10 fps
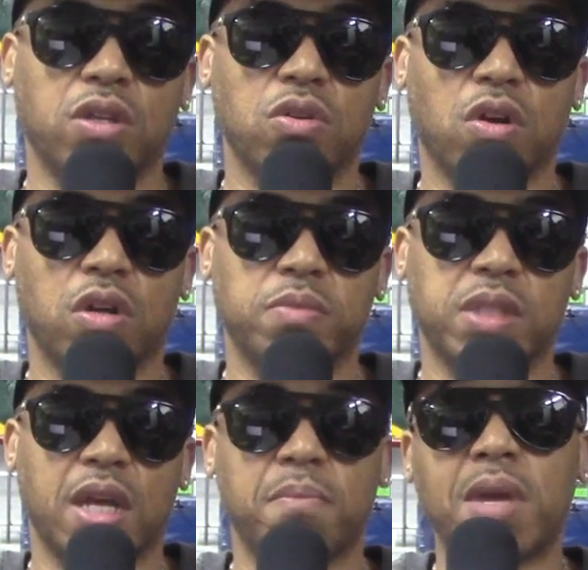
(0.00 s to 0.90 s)
You know what I'm
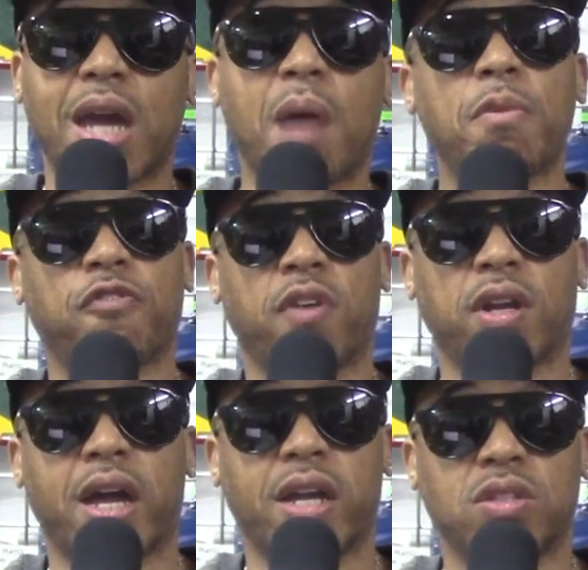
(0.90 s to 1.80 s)
saying? Me, I'm a
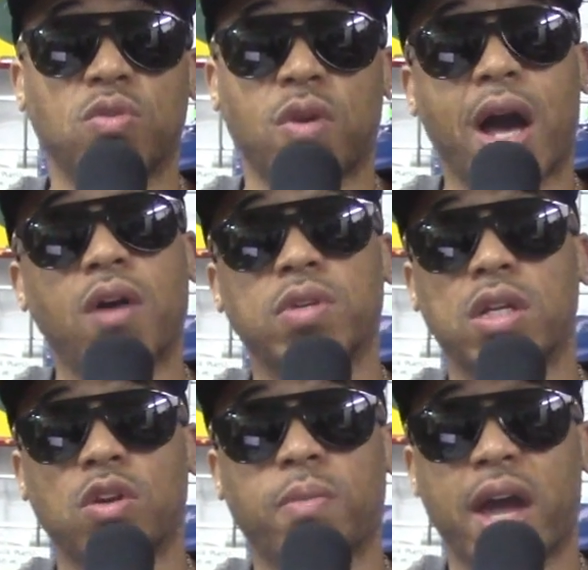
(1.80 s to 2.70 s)
frontline dude. I don't
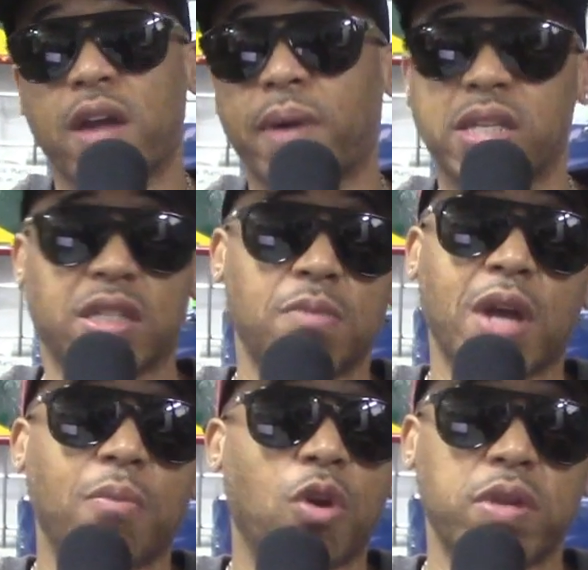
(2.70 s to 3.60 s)
need nobody. Everybody see
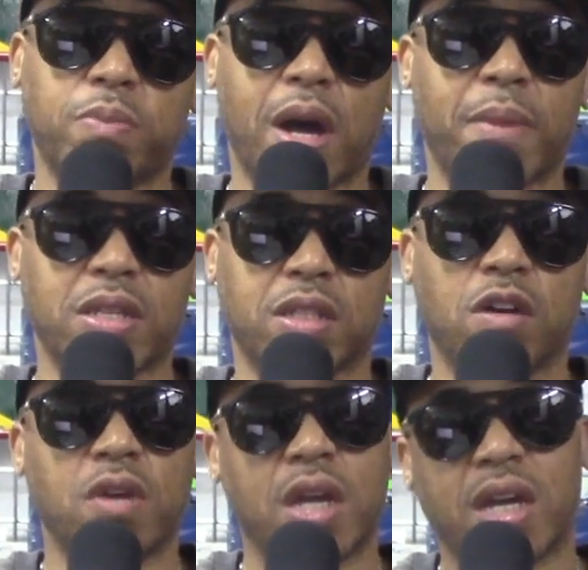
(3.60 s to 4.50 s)
me. I'm always by
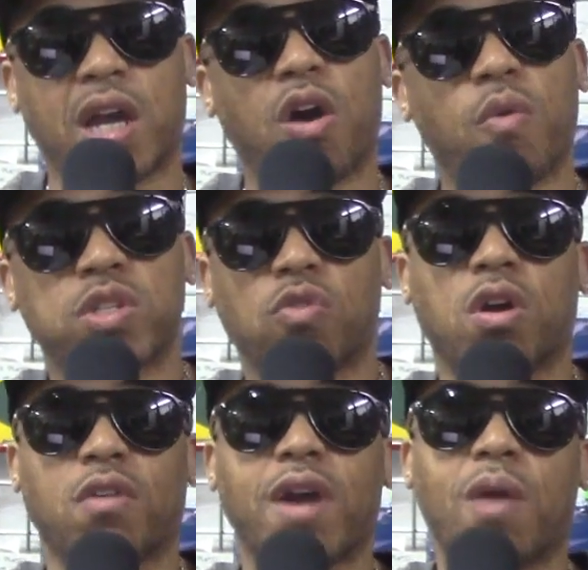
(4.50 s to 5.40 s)
myself, and I always
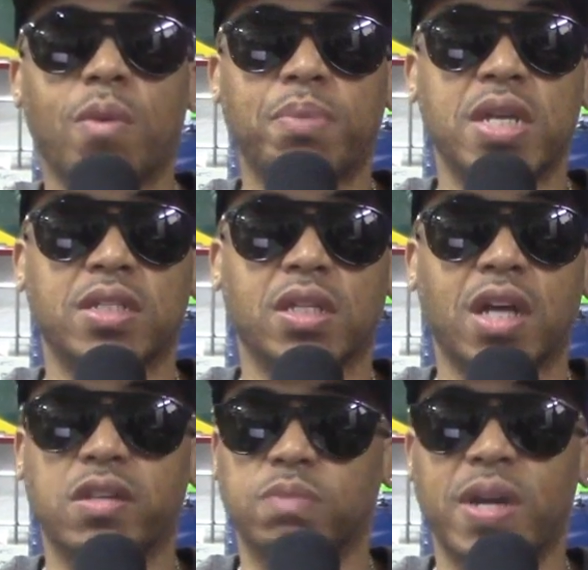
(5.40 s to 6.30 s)
walk around with peace and
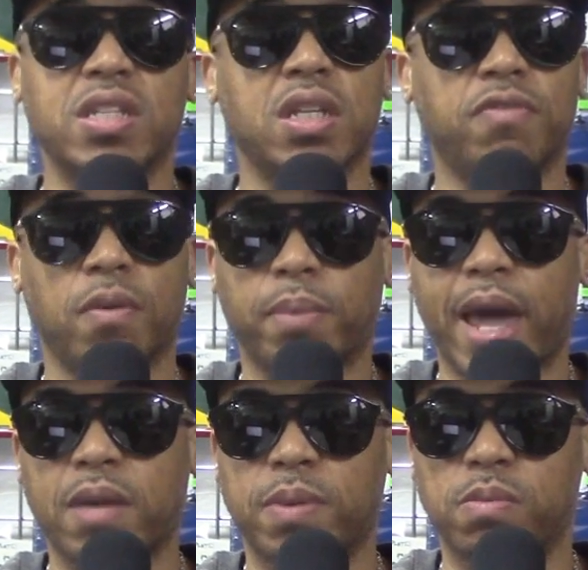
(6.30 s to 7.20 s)
love, especially for
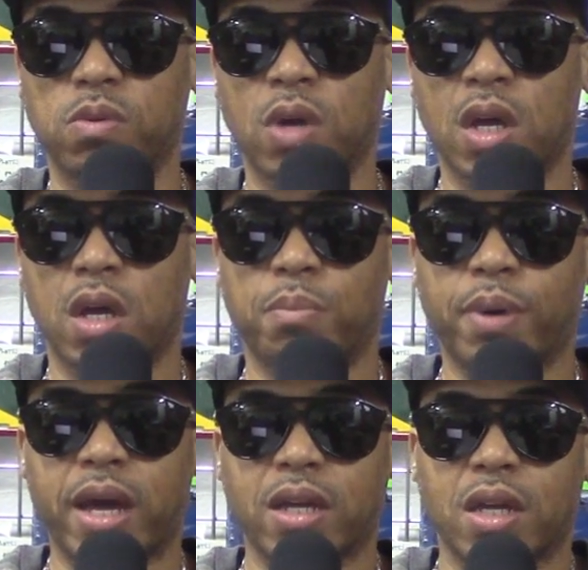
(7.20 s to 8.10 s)
black people.
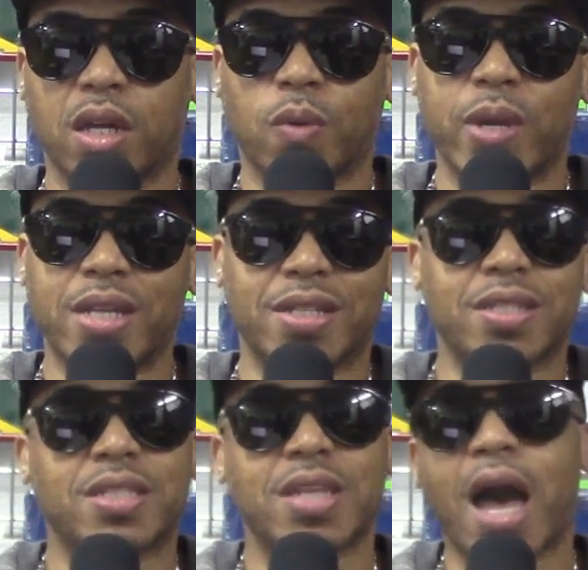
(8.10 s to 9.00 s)
But we're
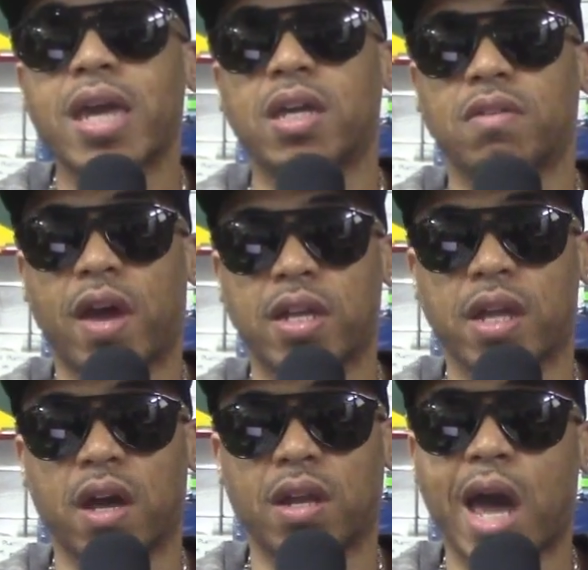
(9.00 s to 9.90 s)
just tired right
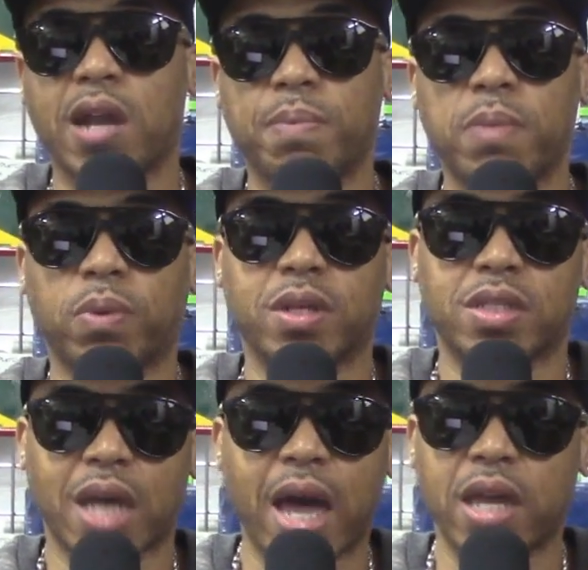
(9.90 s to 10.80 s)
now. A lot of people are
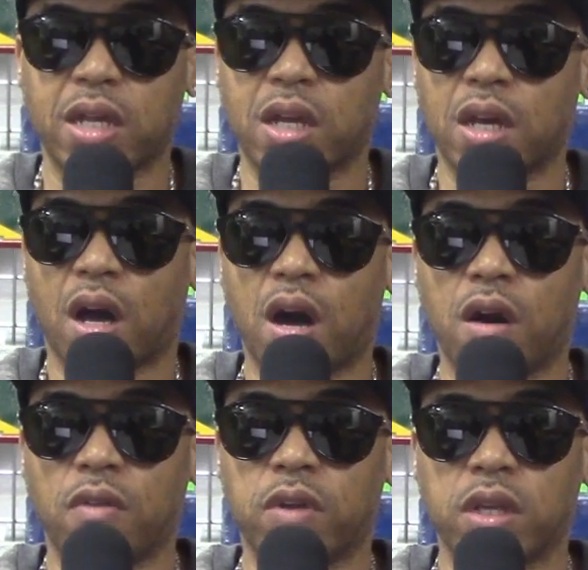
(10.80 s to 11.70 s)
tired
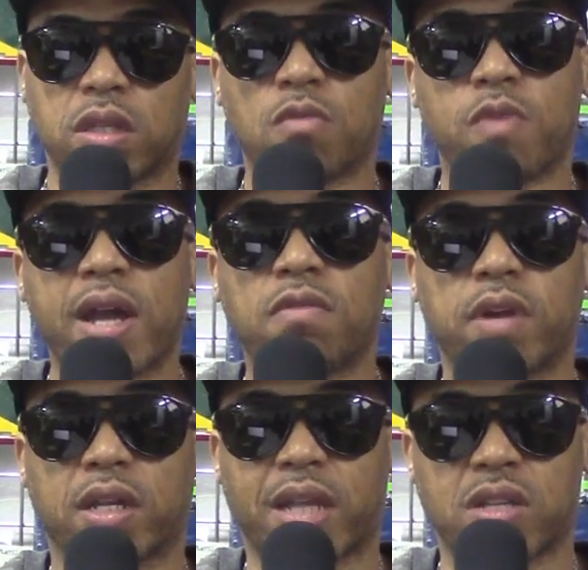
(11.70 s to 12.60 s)
of the
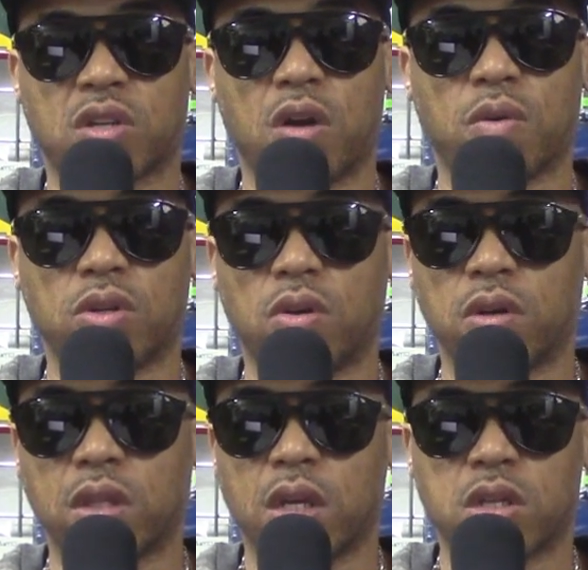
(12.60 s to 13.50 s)
rhetoric that's going
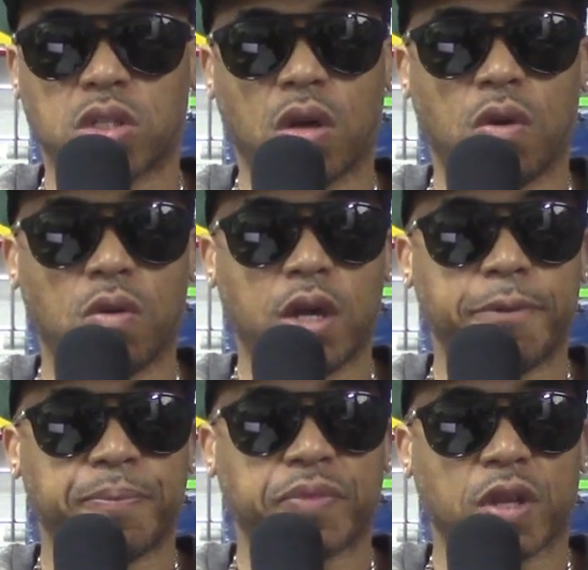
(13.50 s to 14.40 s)
on. So
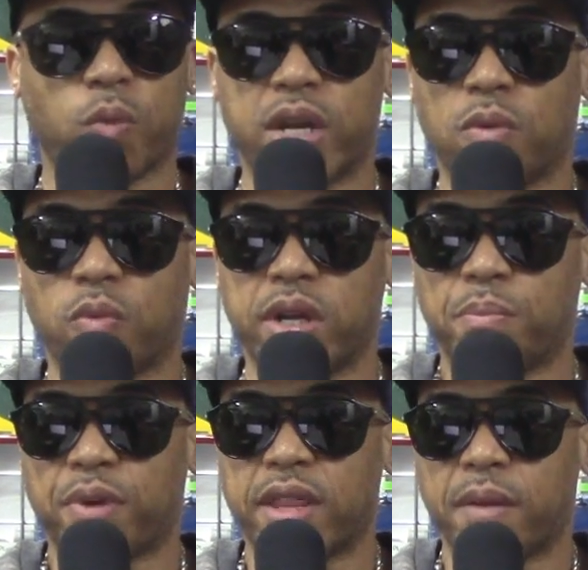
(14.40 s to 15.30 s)
when a, when
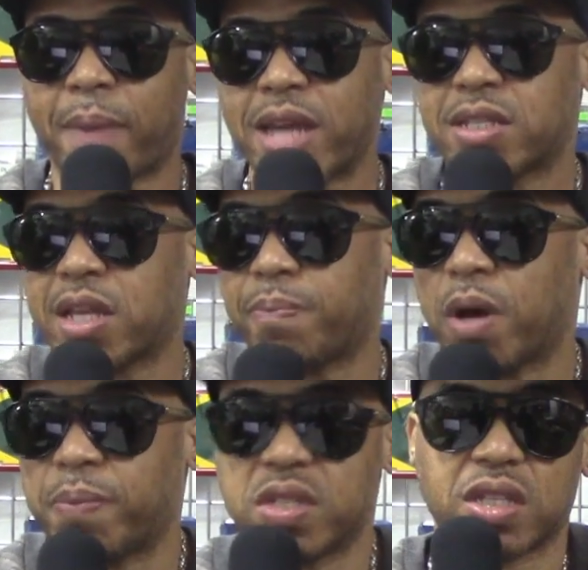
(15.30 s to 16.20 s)
a brother might step
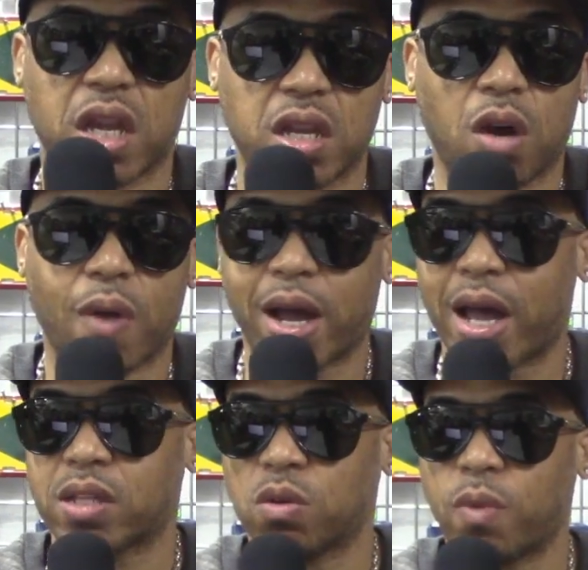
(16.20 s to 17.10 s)
up and say, "Yo, I
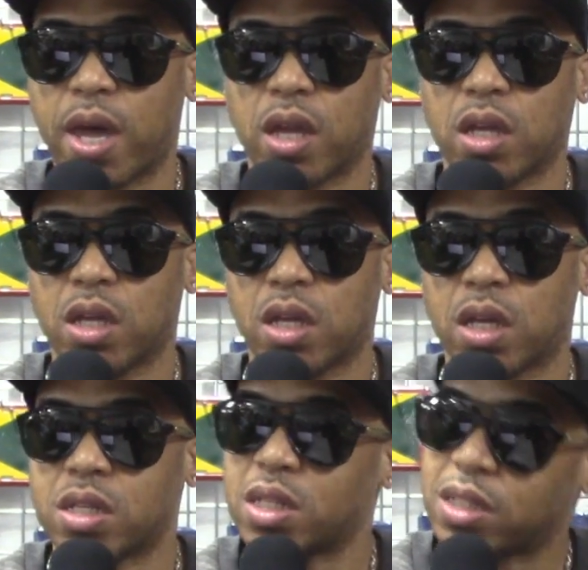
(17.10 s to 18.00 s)
got the way,"
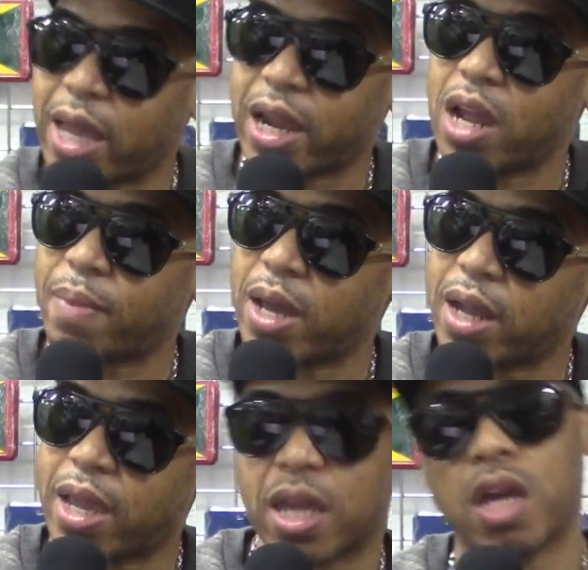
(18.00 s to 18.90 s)
it's just like everybody
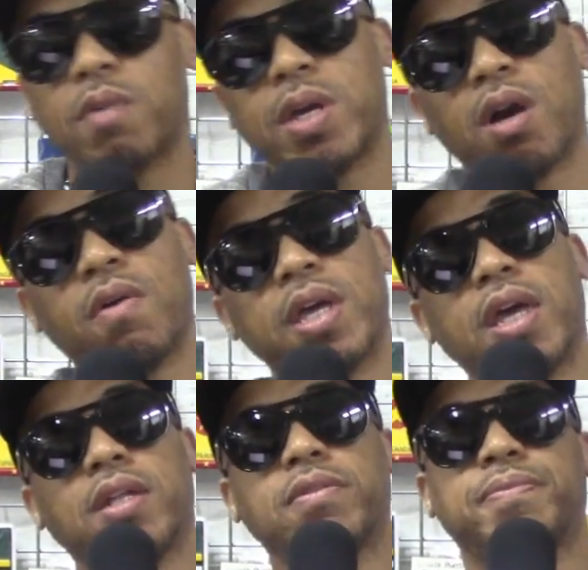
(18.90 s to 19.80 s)
like, "Here we go
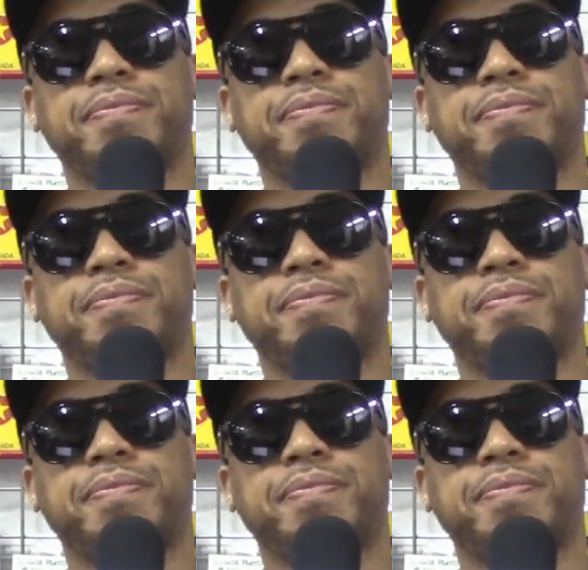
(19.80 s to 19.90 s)
again."